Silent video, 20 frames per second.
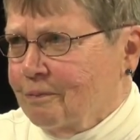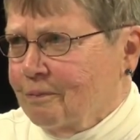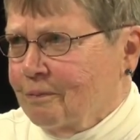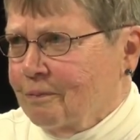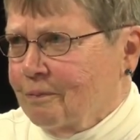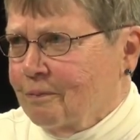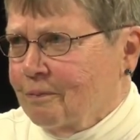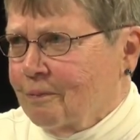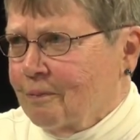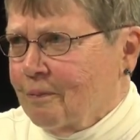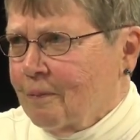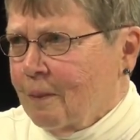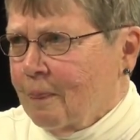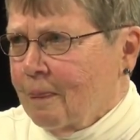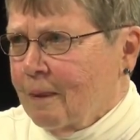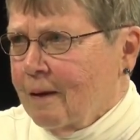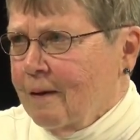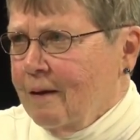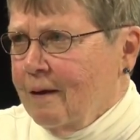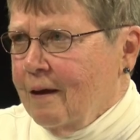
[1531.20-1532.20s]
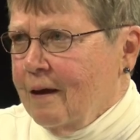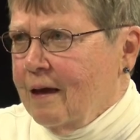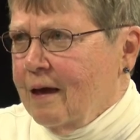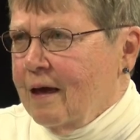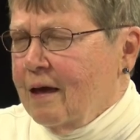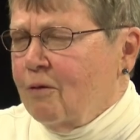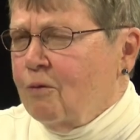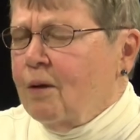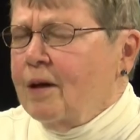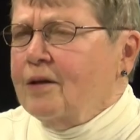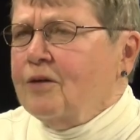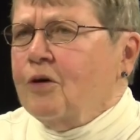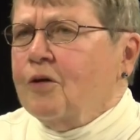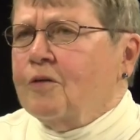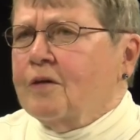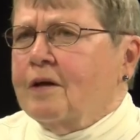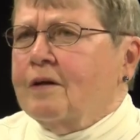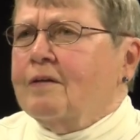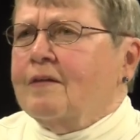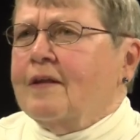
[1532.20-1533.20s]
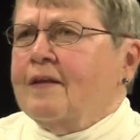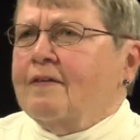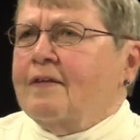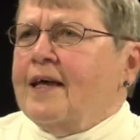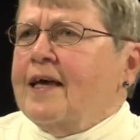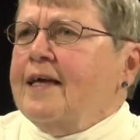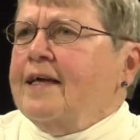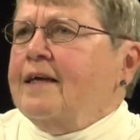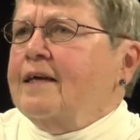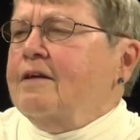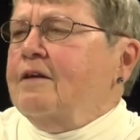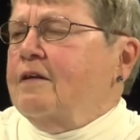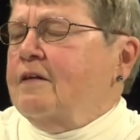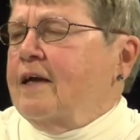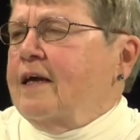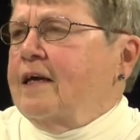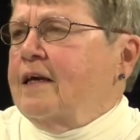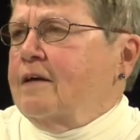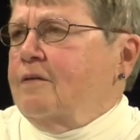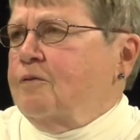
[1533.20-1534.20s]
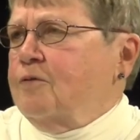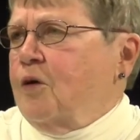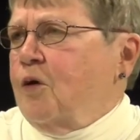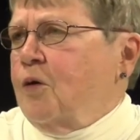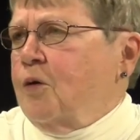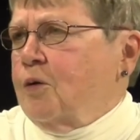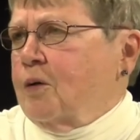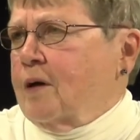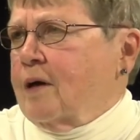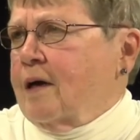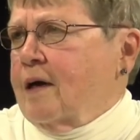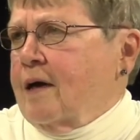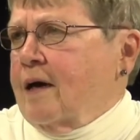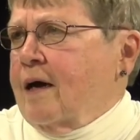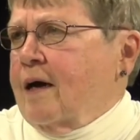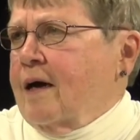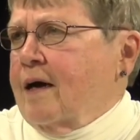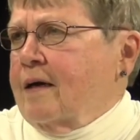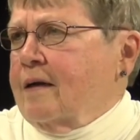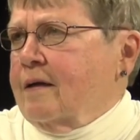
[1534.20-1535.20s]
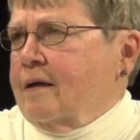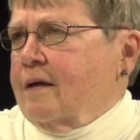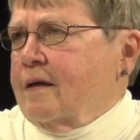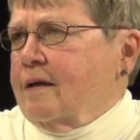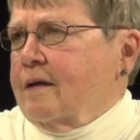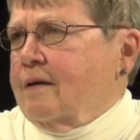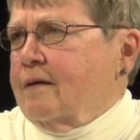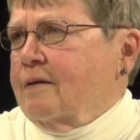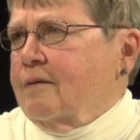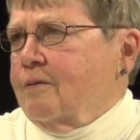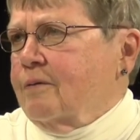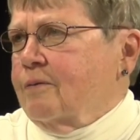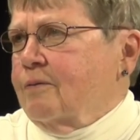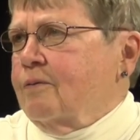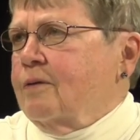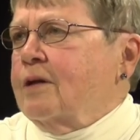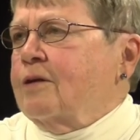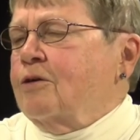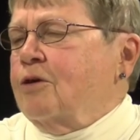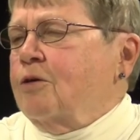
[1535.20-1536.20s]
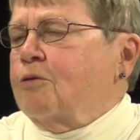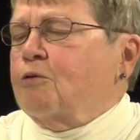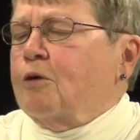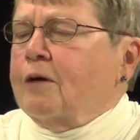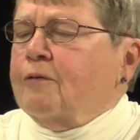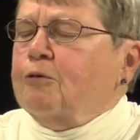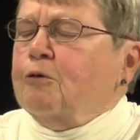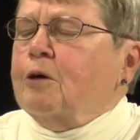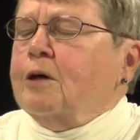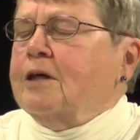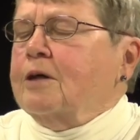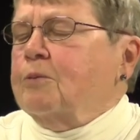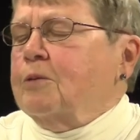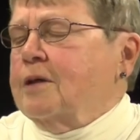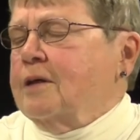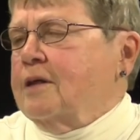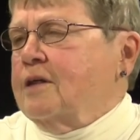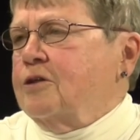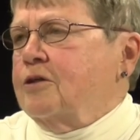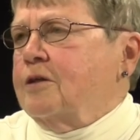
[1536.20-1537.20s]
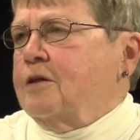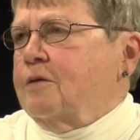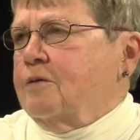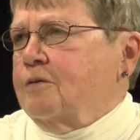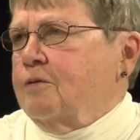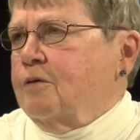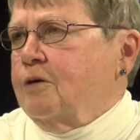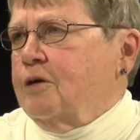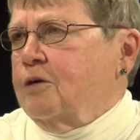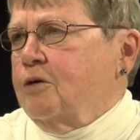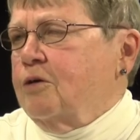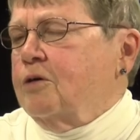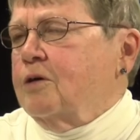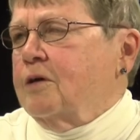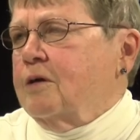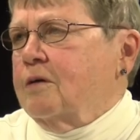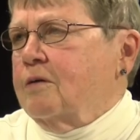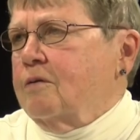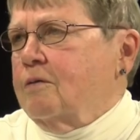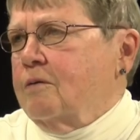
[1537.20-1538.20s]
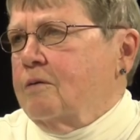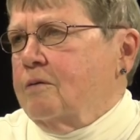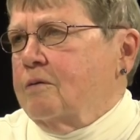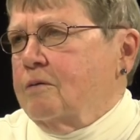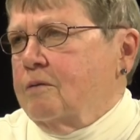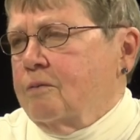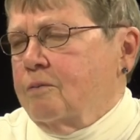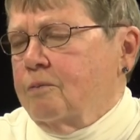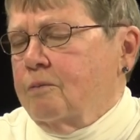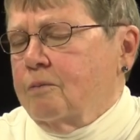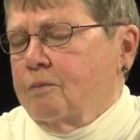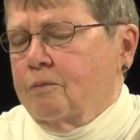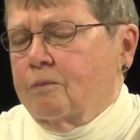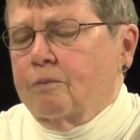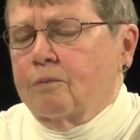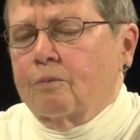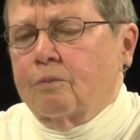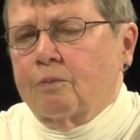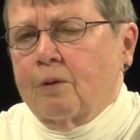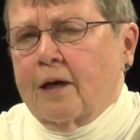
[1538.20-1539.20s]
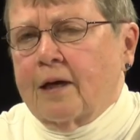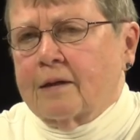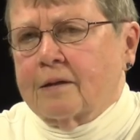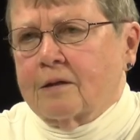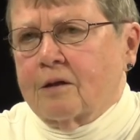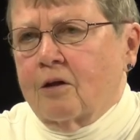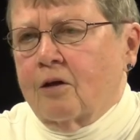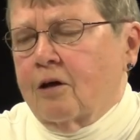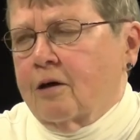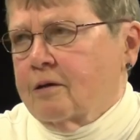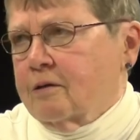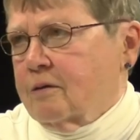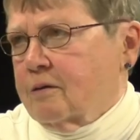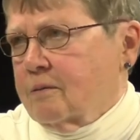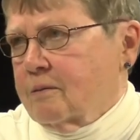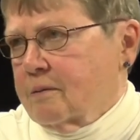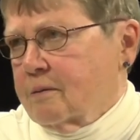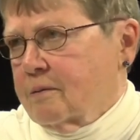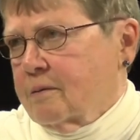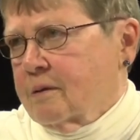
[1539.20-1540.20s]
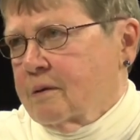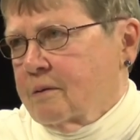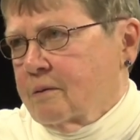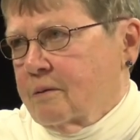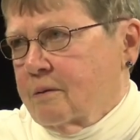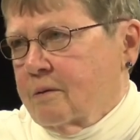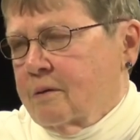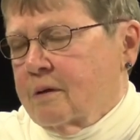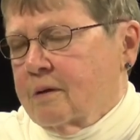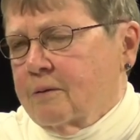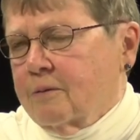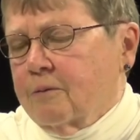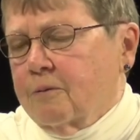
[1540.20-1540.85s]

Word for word: interest or well no th they can they can vote on you know referendum initiative where you can ah. pass laws the the